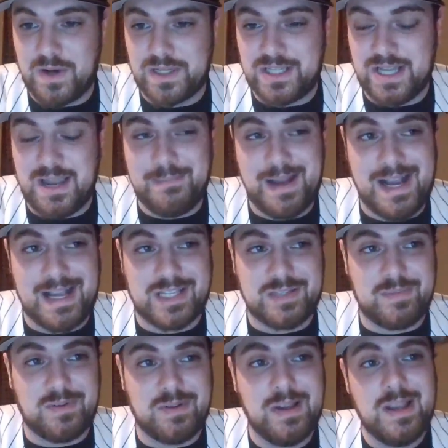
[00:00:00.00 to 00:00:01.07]
worst time
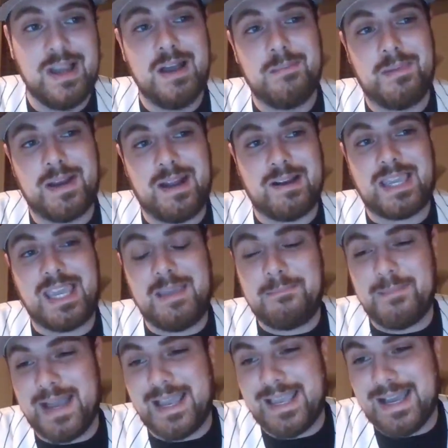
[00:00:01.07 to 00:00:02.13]
possible. But I'll
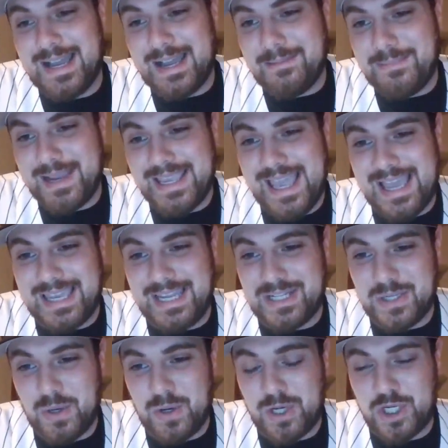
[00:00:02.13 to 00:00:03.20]
keep my my Yankee
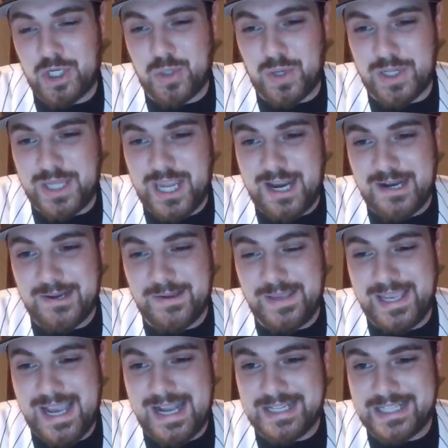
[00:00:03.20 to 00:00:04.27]
talk short there. I know
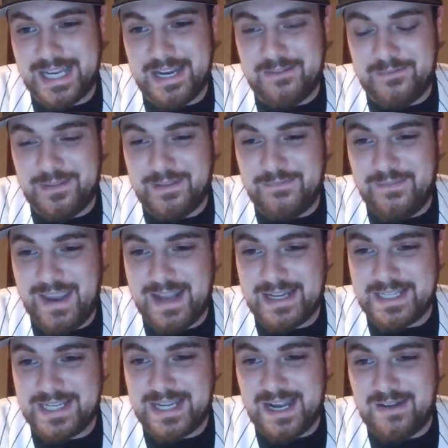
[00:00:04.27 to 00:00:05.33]
you guys are here for the
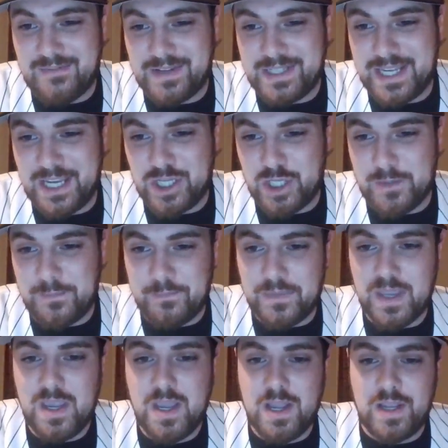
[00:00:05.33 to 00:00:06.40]
fantasy conversation.
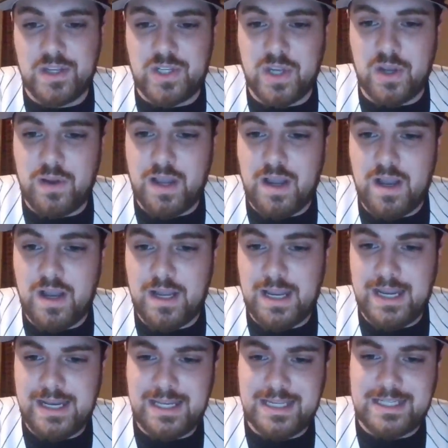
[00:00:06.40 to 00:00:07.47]
So
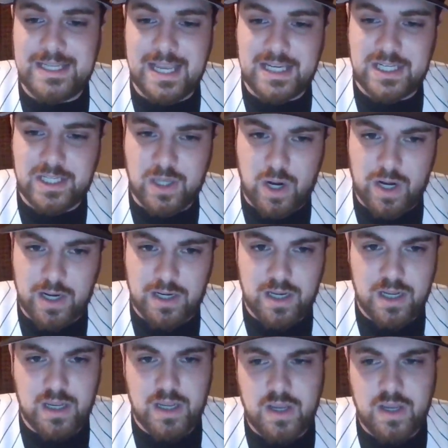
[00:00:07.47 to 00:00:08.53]
in his next start,
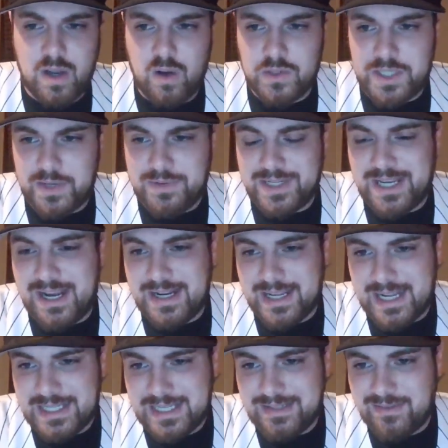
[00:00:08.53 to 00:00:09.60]
Jose Quintana
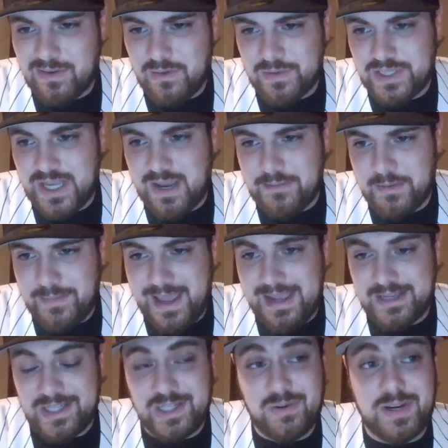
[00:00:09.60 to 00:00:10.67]
gets those
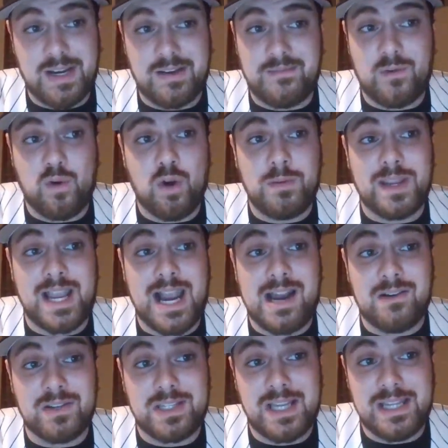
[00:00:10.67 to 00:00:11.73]
Diamondbacks. And if Corbin
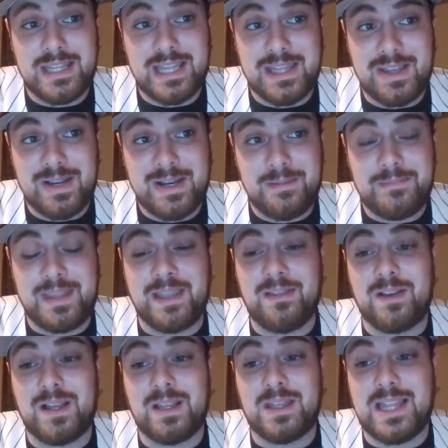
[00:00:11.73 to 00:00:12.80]
Carroll's not in that lineup, they
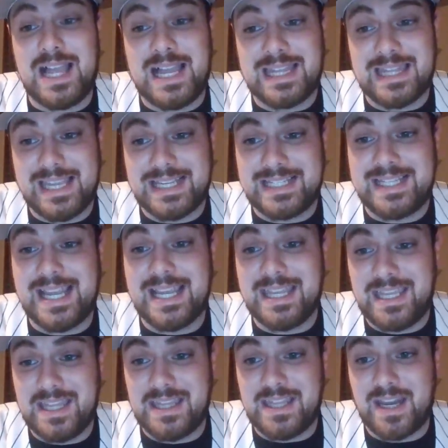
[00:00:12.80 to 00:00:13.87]
look a lot less
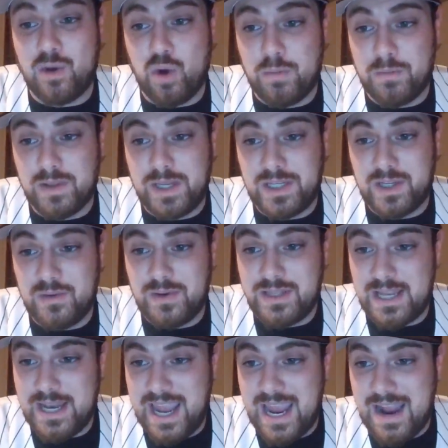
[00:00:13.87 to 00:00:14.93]
deadly than they normally do.
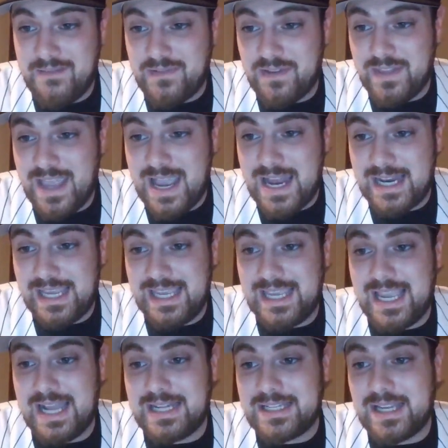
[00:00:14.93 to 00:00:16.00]
And then after that, he
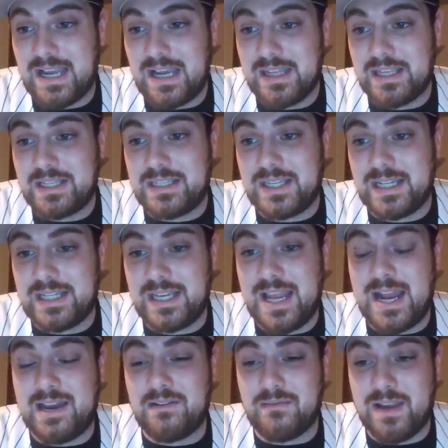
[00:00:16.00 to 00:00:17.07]
gets the
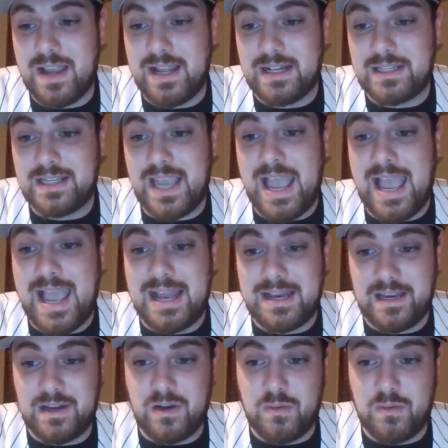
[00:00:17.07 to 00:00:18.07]
Cincinnati Reds at,